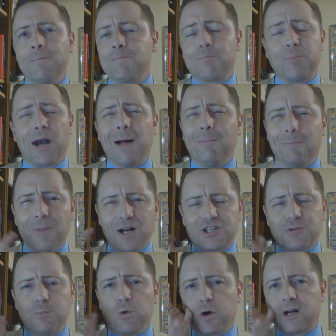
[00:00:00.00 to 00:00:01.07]
But I'm much
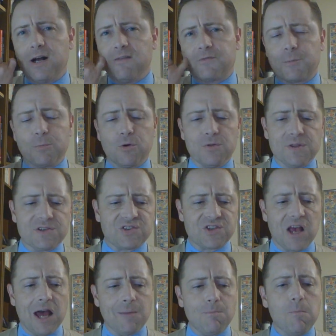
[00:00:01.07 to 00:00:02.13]
more comfortable on this side.